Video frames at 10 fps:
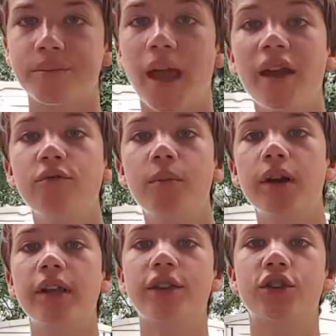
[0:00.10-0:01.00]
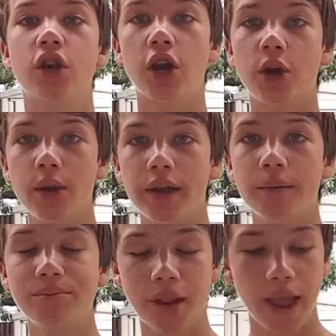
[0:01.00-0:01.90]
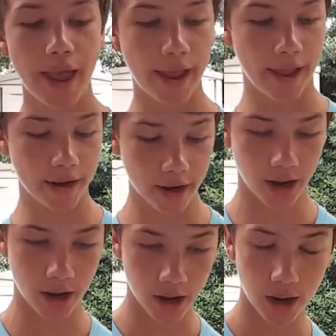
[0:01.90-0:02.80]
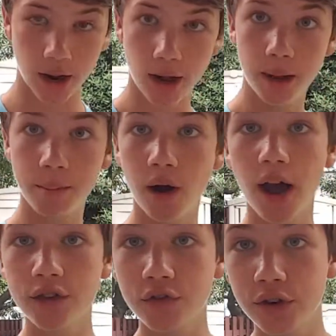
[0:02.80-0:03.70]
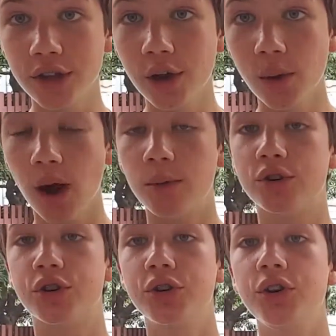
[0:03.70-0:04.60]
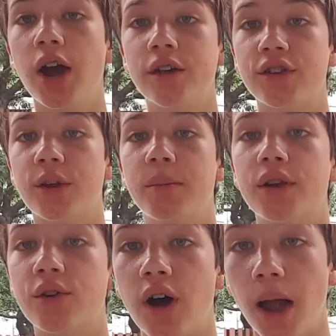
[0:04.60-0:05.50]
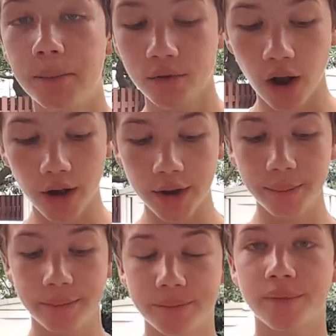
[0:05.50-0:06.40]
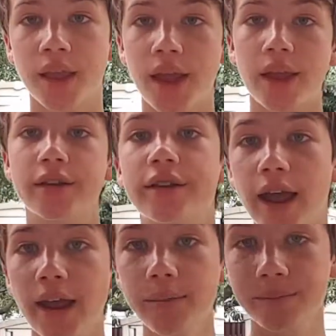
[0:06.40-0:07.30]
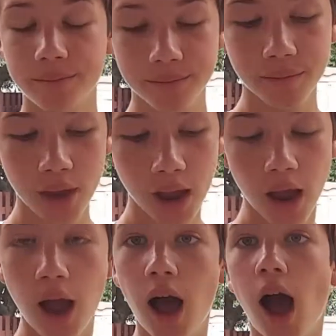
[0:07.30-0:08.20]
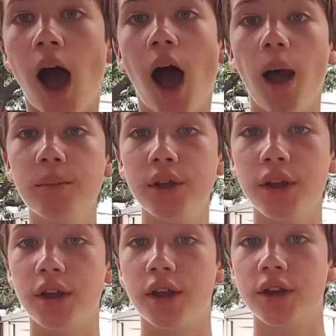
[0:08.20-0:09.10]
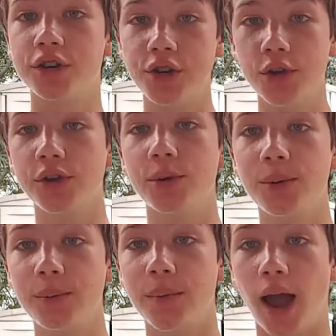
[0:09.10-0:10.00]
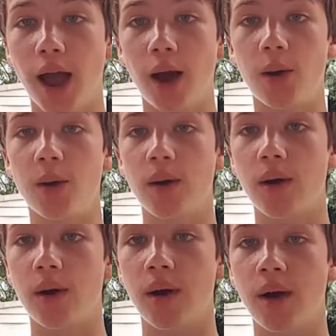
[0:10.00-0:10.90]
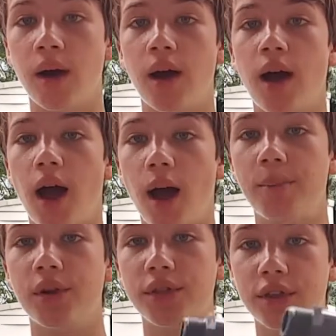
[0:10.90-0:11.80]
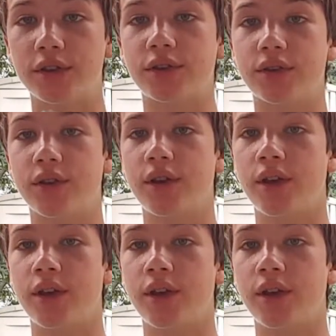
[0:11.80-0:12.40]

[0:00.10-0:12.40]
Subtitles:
Hey everybody, it's Jono again, and in my last video I was showing you guys how to make a little hybrid rocket. Today I'm gonna show you how I built this